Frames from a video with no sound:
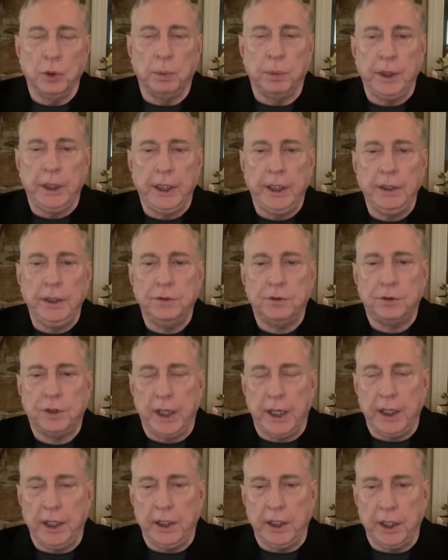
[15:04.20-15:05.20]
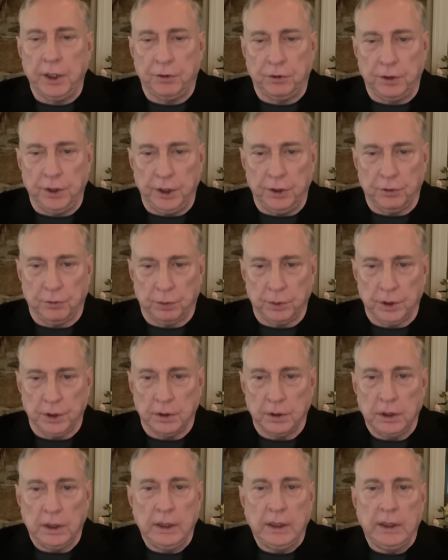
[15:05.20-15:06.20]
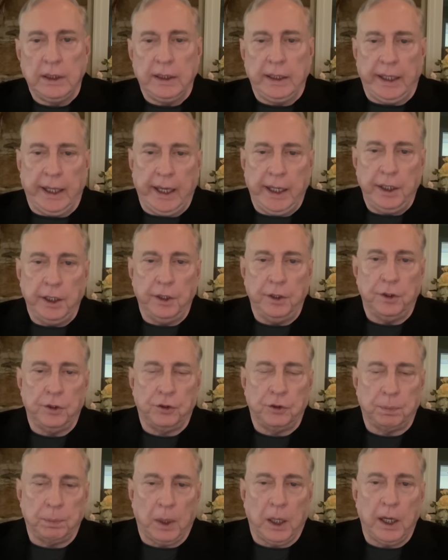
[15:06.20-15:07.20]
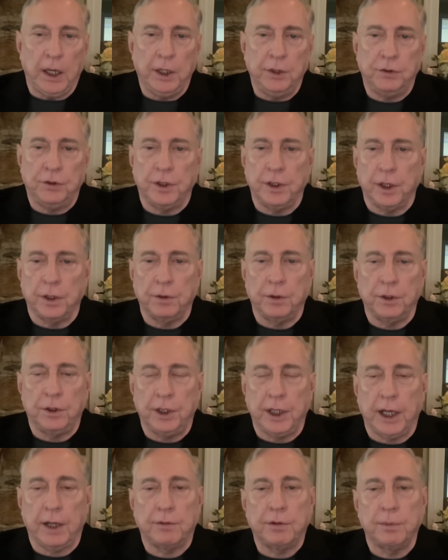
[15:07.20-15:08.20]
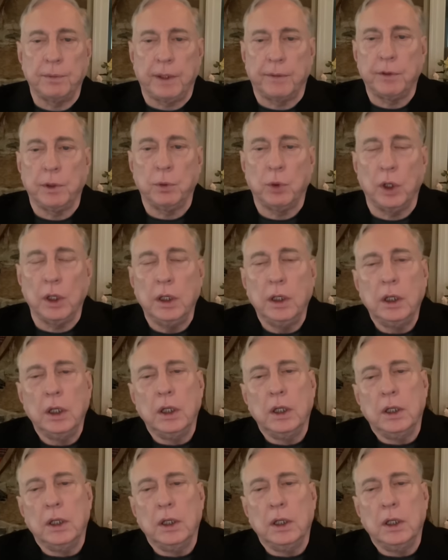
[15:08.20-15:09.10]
we'll be standing next to Israel, hated, despised, and under attack from everyone.